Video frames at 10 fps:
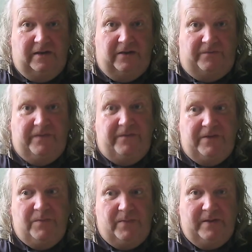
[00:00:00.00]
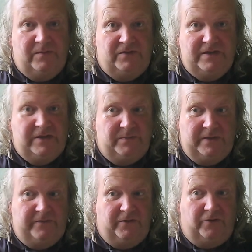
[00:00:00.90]
at fifteen pounds each,
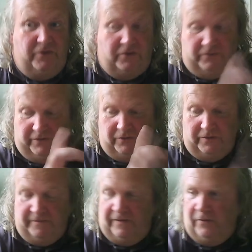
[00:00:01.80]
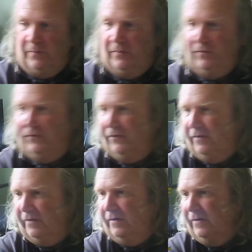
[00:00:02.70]
believe it or not, the ordinary opals.